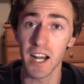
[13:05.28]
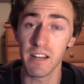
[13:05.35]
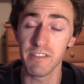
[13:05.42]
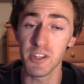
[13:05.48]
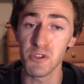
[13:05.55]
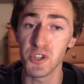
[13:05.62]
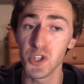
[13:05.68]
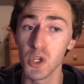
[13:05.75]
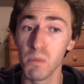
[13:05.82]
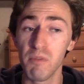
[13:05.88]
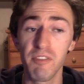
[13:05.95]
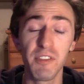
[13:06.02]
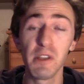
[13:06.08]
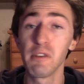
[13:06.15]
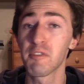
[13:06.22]
of YouTube,
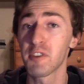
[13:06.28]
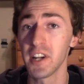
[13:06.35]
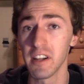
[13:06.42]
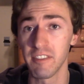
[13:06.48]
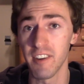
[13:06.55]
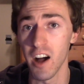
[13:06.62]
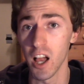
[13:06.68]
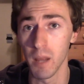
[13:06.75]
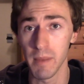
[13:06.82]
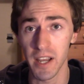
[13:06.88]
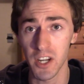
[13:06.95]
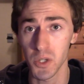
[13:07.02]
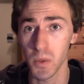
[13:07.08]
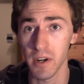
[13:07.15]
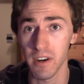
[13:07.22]
feel free to follow me
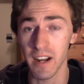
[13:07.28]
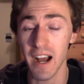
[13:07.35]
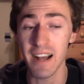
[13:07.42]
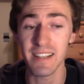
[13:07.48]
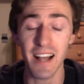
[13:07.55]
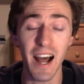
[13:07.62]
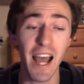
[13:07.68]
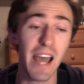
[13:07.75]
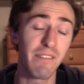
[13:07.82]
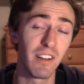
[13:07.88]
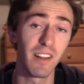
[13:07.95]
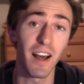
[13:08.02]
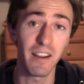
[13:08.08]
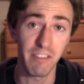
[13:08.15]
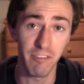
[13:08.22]
on Twitter, guys. I have a
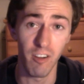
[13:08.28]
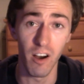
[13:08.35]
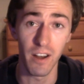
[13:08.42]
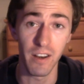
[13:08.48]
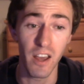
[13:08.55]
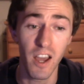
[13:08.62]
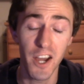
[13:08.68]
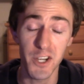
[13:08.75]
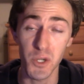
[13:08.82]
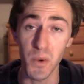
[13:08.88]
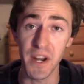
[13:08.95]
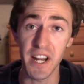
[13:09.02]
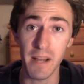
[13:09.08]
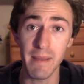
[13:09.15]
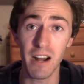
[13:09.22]
lot of fun
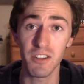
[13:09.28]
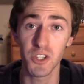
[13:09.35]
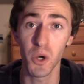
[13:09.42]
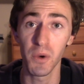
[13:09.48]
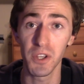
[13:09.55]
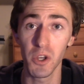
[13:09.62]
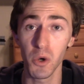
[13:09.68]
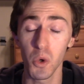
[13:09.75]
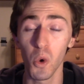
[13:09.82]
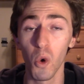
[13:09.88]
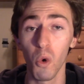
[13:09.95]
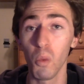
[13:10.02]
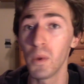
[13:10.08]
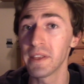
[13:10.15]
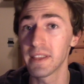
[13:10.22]
tweeting about Tokyo
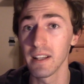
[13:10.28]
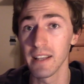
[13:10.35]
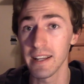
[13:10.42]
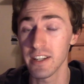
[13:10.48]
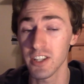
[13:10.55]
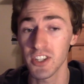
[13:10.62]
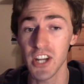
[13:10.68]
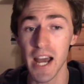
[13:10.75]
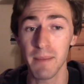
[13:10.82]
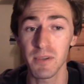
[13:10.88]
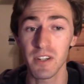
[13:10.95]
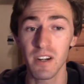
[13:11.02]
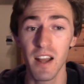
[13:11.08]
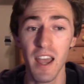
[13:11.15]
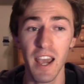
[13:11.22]
Ghoul with the latest
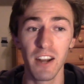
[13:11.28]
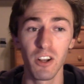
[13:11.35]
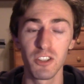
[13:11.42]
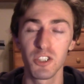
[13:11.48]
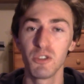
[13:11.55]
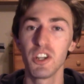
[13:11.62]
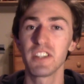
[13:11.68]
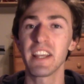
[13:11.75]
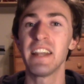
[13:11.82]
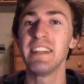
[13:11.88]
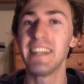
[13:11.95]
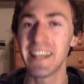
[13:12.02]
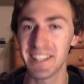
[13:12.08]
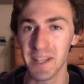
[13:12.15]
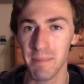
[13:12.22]
chapter and also just
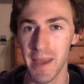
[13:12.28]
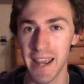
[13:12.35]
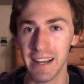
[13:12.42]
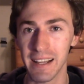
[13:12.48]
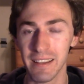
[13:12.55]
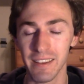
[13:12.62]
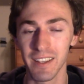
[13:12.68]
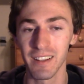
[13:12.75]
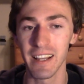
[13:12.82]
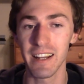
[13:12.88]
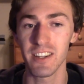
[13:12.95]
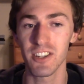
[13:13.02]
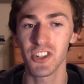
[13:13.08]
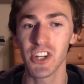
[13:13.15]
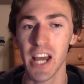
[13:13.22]
anticipating the
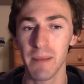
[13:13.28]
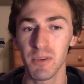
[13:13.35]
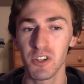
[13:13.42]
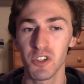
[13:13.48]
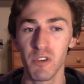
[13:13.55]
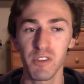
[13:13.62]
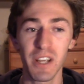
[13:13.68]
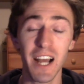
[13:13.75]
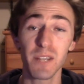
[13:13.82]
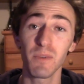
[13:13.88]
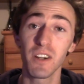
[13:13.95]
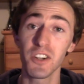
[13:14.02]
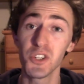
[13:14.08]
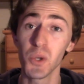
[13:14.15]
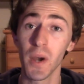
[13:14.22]
latest chapter. So if you guys
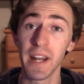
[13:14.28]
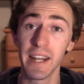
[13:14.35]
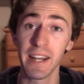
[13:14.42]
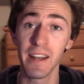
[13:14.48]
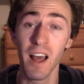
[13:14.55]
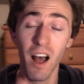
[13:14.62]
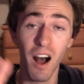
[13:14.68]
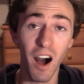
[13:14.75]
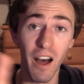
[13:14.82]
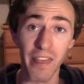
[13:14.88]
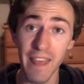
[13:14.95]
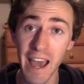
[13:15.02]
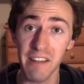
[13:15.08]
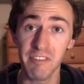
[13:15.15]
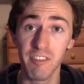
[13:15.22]
want to join in on
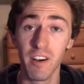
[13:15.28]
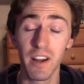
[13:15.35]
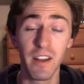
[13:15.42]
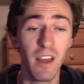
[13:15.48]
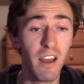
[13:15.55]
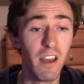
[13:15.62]
that fun,